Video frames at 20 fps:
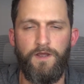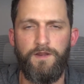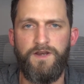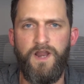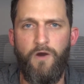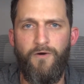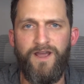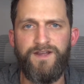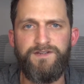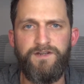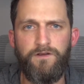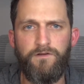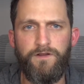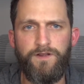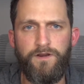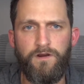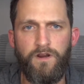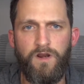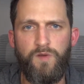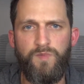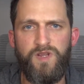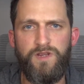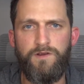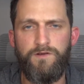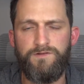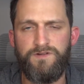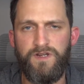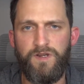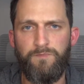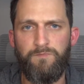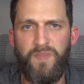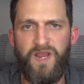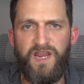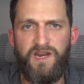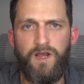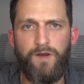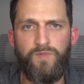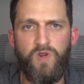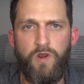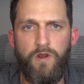Now ideally you're going to be using
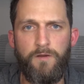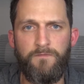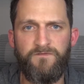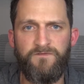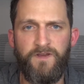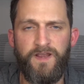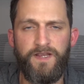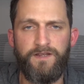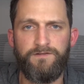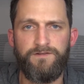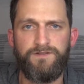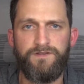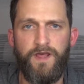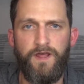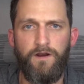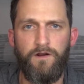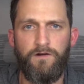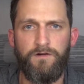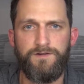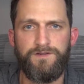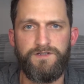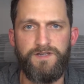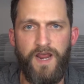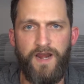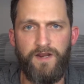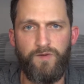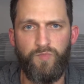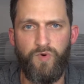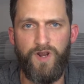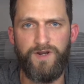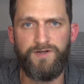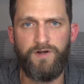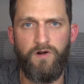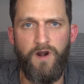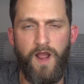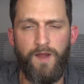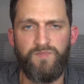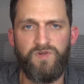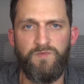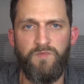PWM fans that are static pressure
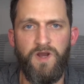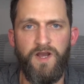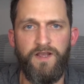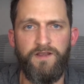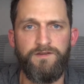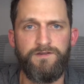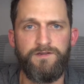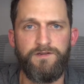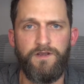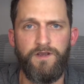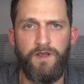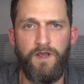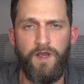optimized,